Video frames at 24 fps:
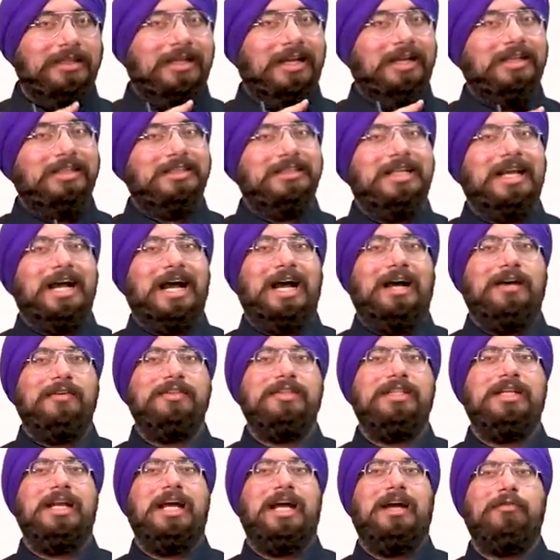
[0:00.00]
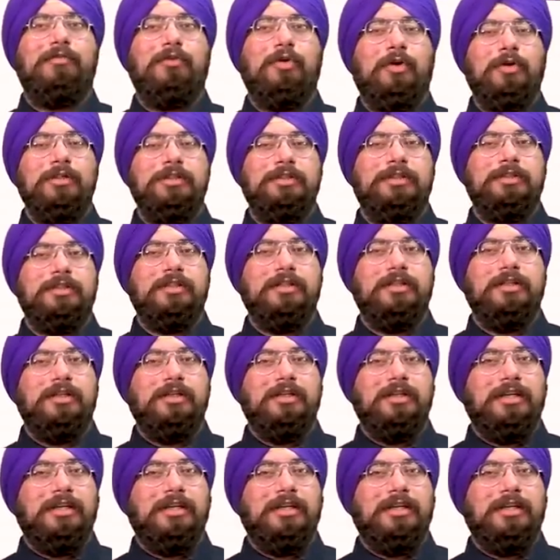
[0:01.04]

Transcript: that is haves and have nots